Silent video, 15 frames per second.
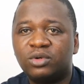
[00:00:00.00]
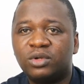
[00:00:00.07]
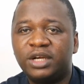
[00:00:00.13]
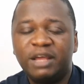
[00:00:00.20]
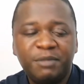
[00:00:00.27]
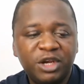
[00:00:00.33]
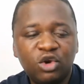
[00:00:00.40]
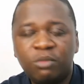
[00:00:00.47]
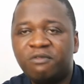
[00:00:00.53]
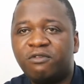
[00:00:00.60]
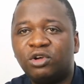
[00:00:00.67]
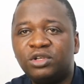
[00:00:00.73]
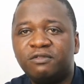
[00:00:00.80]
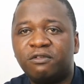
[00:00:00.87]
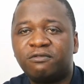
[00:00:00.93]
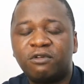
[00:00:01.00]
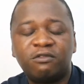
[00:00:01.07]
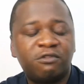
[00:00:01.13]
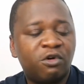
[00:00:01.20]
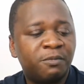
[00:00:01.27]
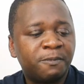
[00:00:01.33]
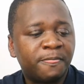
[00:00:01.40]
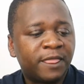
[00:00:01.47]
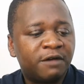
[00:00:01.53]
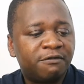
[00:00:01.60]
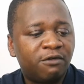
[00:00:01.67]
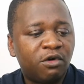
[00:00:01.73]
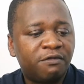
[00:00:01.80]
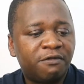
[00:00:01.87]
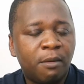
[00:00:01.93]
They've been home
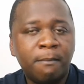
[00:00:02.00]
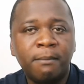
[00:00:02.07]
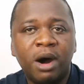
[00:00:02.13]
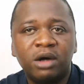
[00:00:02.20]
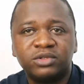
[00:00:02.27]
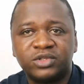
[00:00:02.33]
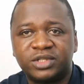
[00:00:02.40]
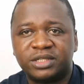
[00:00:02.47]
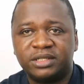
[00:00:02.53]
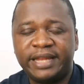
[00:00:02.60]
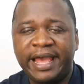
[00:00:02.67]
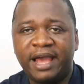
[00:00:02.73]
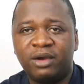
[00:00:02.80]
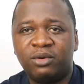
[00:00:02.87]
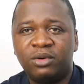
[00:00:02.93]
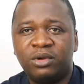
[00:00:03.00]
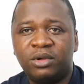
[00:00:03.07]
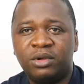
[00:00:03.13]
for months now.